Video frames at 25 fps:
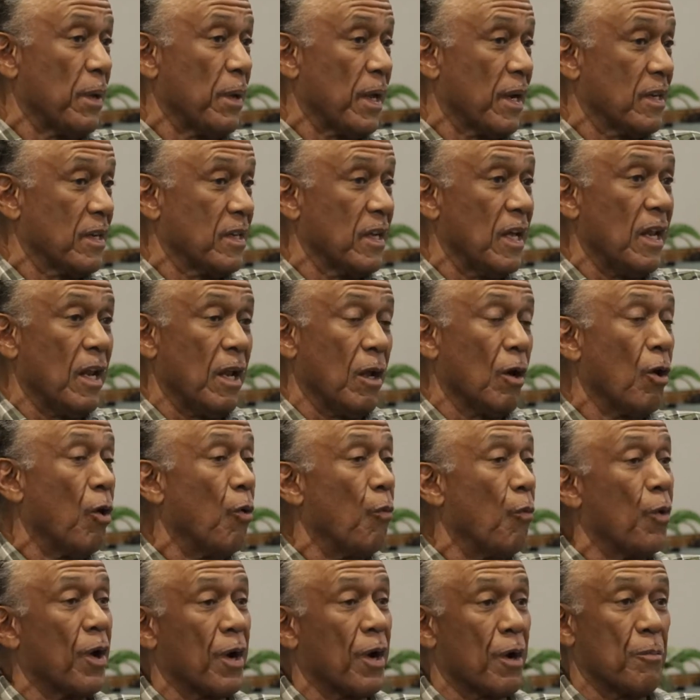meditating
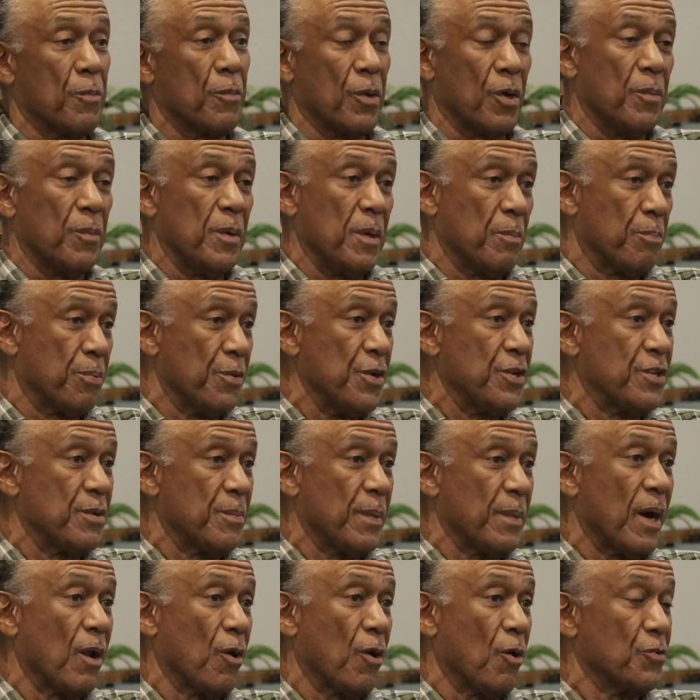on what are we going to be
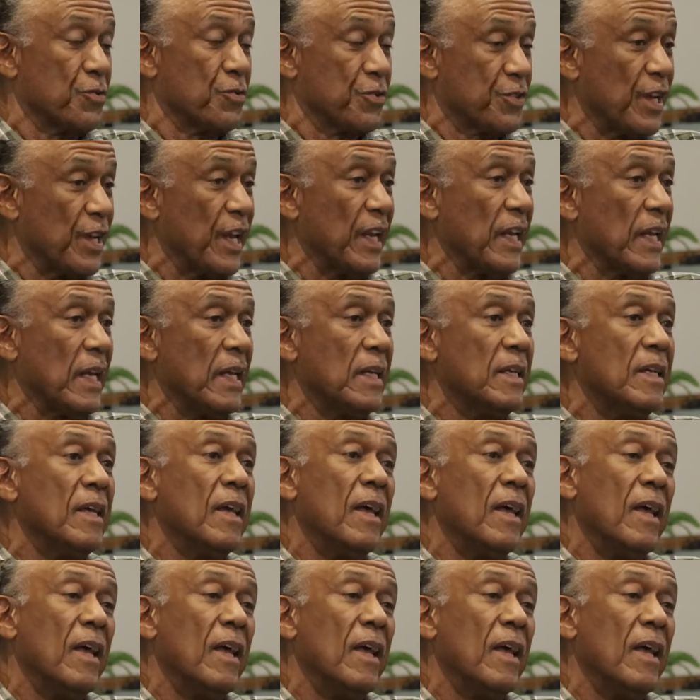preaching about on Sunday,